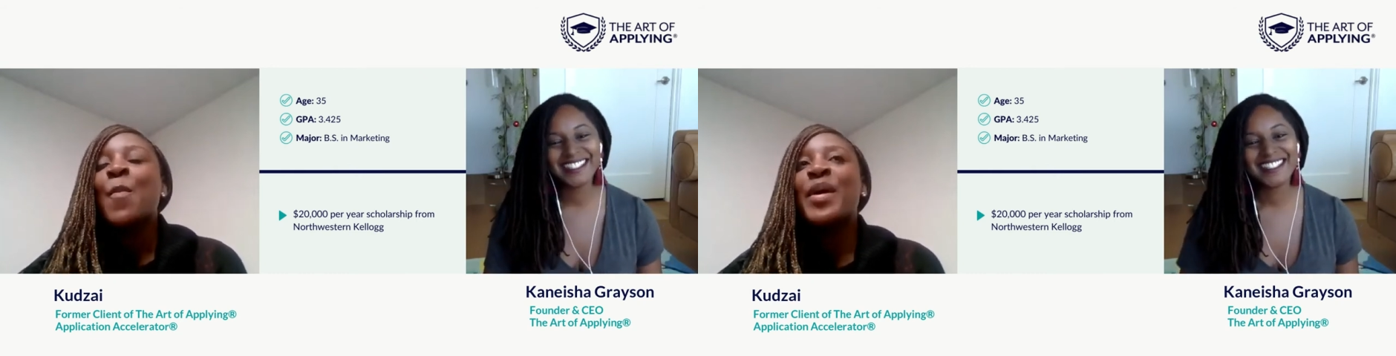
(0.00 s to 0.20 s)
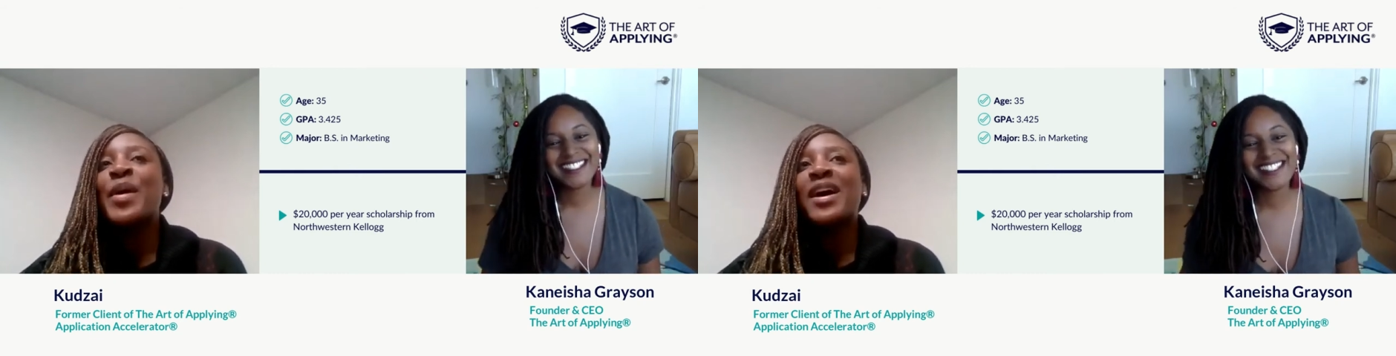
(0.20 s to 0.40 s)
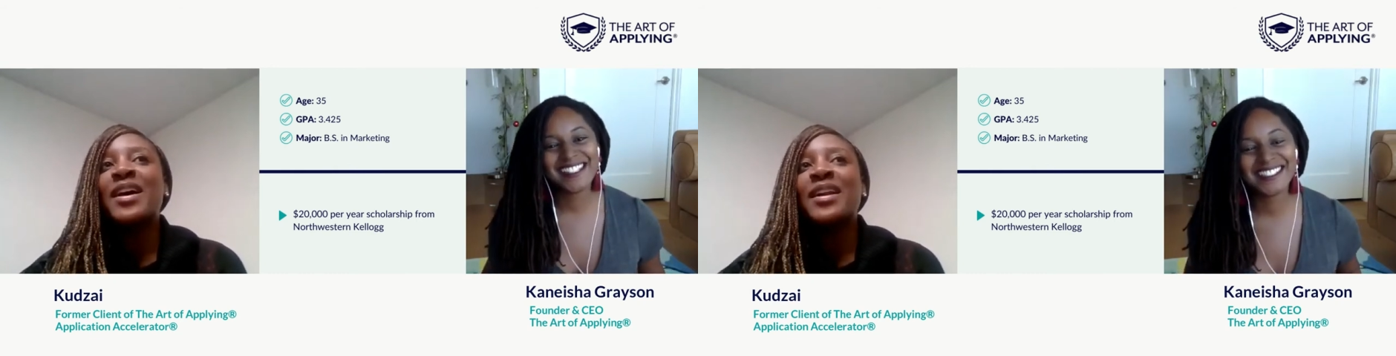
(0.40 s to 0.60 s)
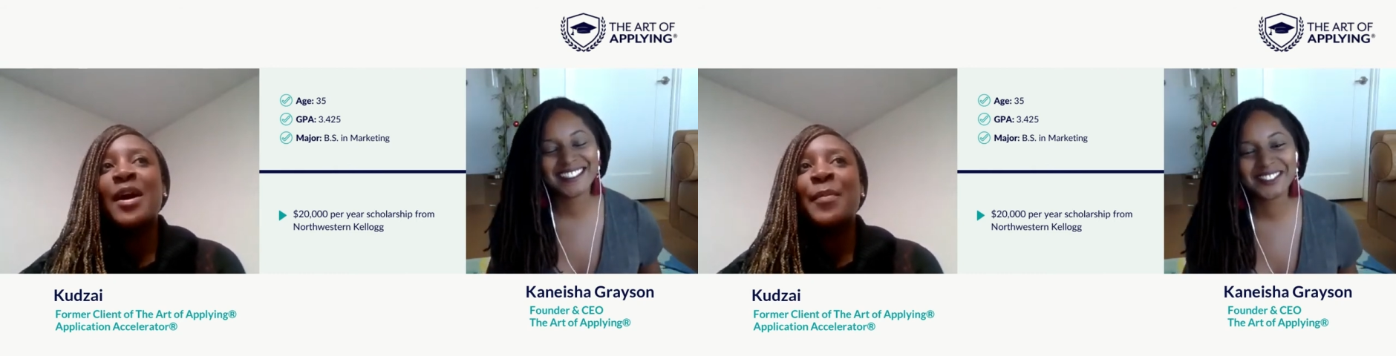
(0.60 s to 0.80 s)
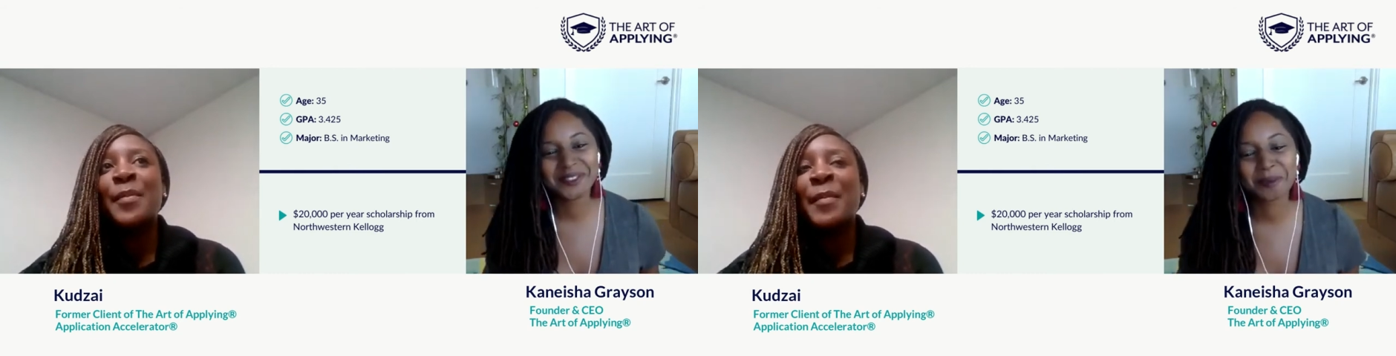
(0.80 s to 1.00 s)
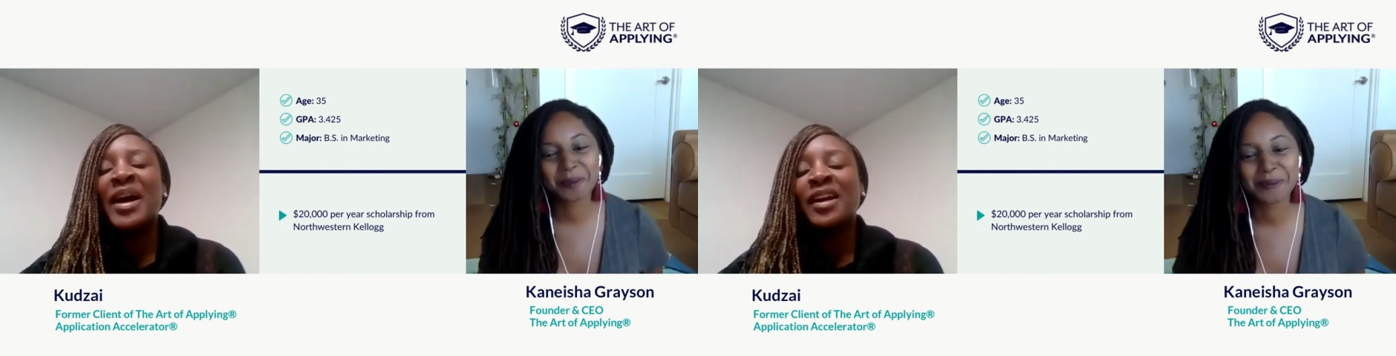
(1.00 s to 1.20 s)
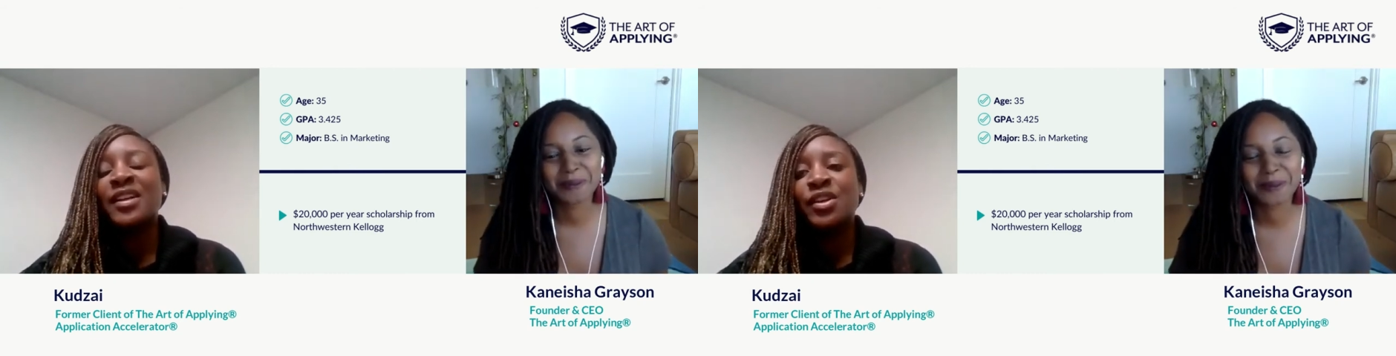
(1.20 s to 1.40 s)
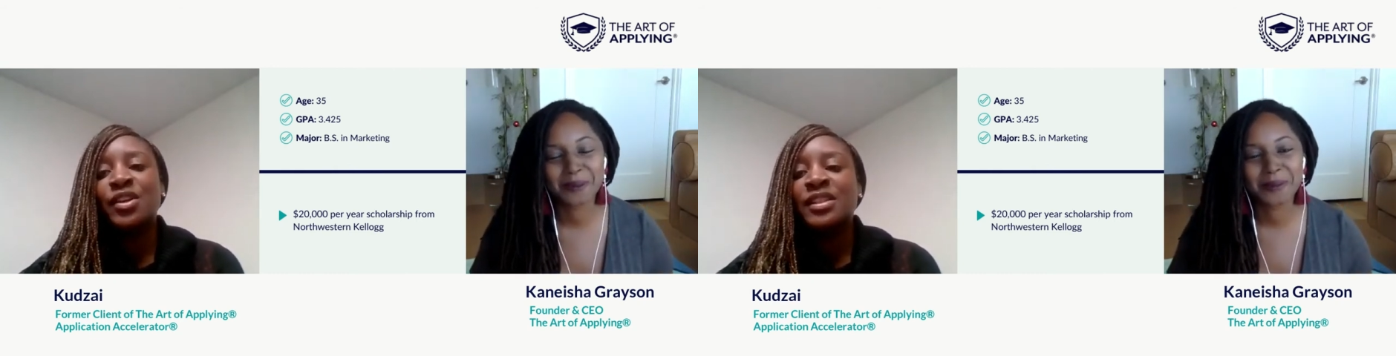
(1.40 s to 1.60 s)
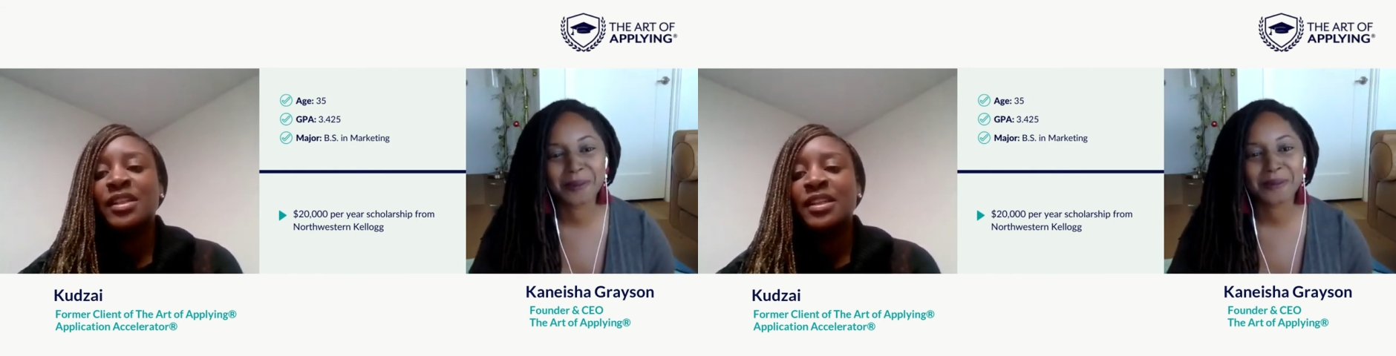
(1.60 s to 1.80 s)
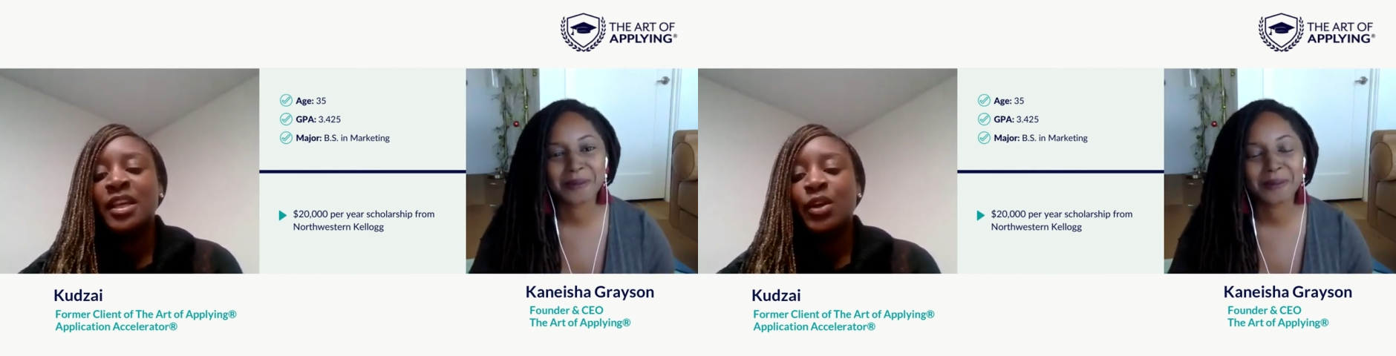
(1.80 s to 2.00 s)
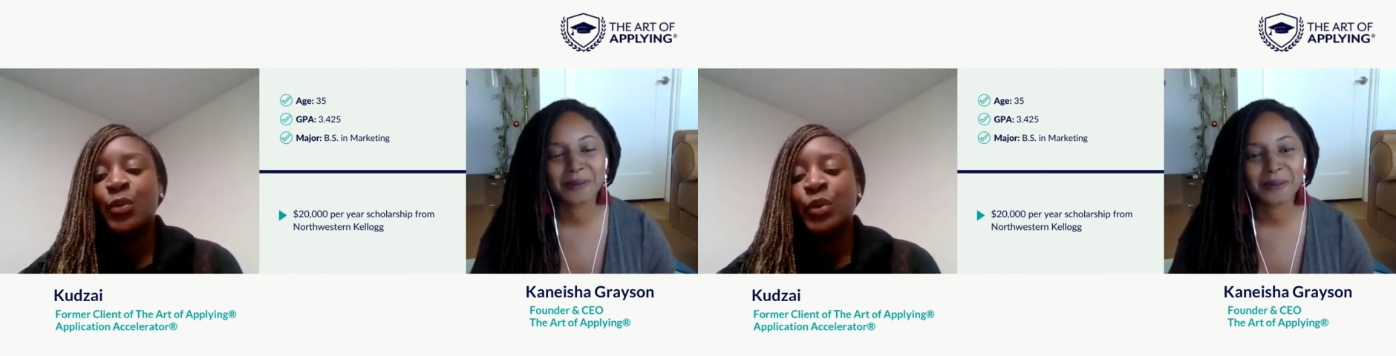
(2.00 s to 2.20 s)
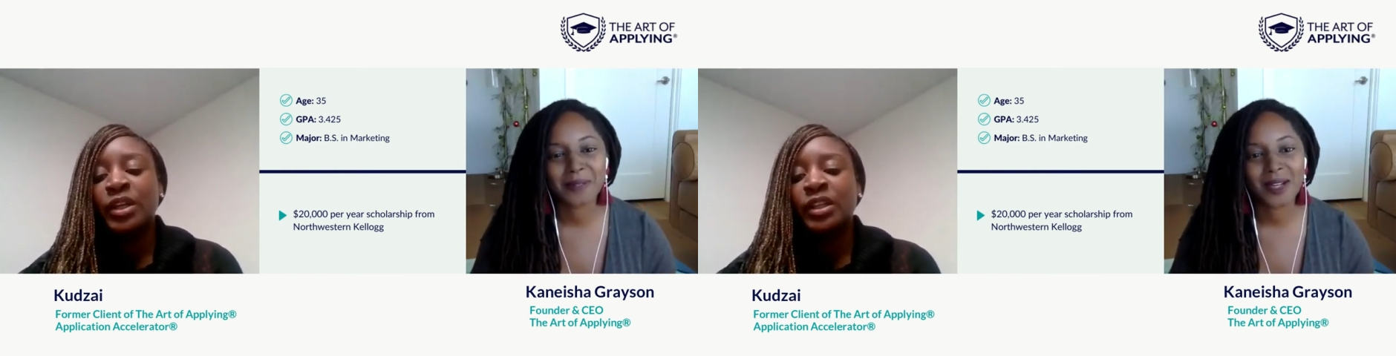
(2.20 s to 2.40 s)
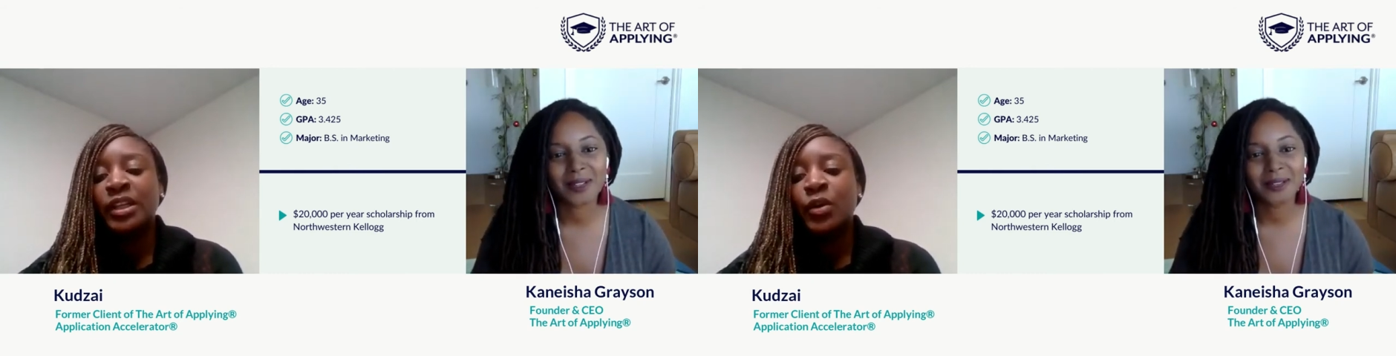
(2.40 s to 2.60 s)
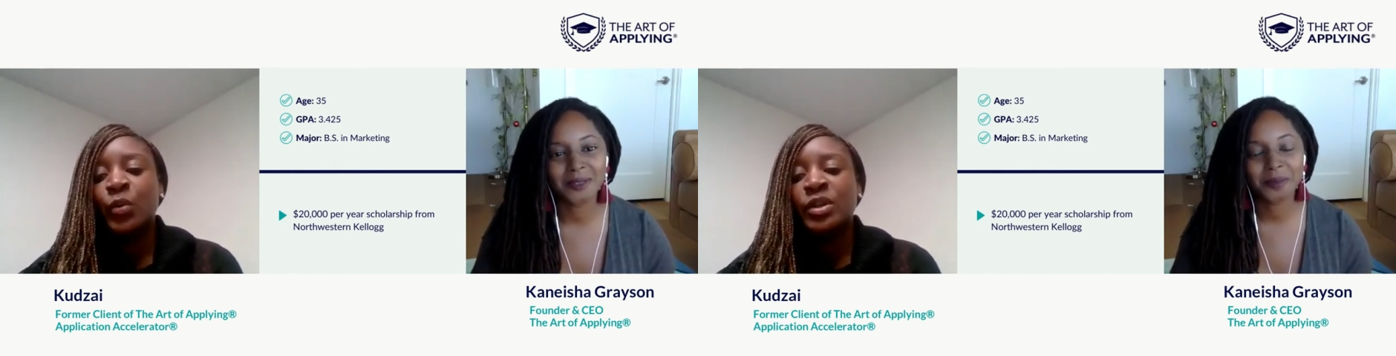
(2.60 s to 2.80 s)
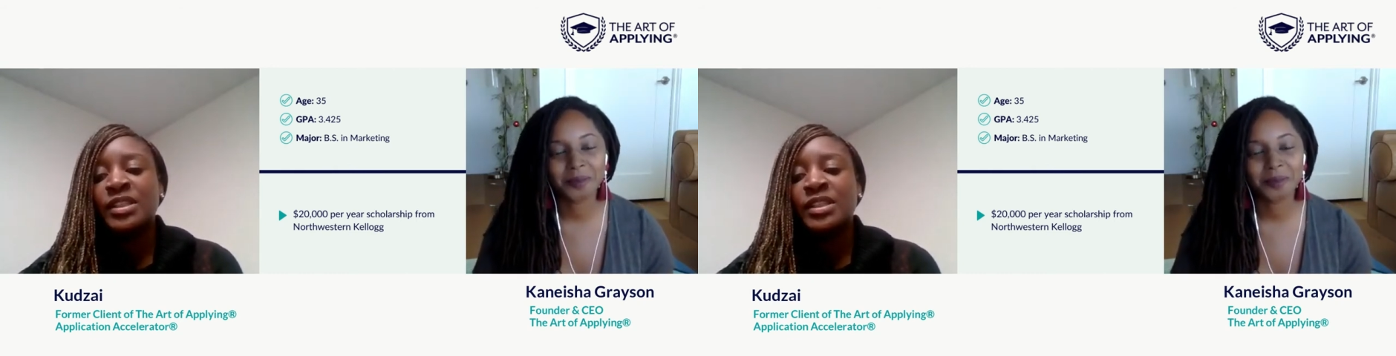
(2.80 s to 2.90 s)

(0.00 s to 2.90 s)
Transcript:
Speaker 1: but um, my consultant he really was